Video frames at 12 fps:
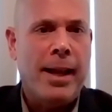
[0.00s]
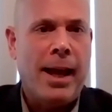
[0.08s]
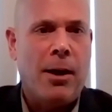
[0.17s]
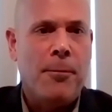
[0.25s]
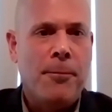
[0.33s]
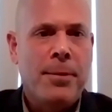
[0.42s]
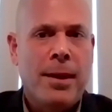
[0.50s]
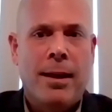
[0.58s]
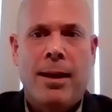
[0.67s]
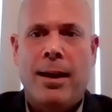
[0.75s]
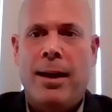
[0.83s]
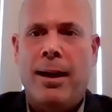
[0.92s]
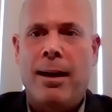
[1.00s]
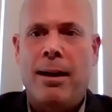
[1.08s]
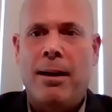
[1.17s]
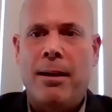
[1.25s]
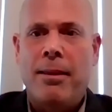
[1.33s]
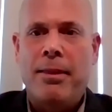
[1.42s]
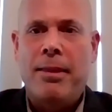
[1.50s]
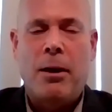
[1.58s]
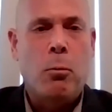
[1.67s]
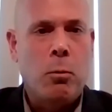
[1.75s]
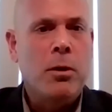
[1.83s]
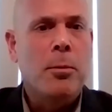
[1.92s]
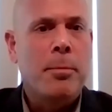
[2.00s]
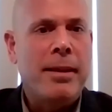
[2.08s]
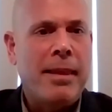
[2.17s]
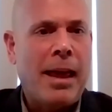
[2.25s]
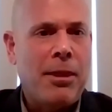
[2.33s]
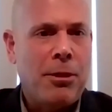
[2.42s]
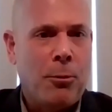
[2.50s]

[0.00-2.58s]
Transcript: now, there will be that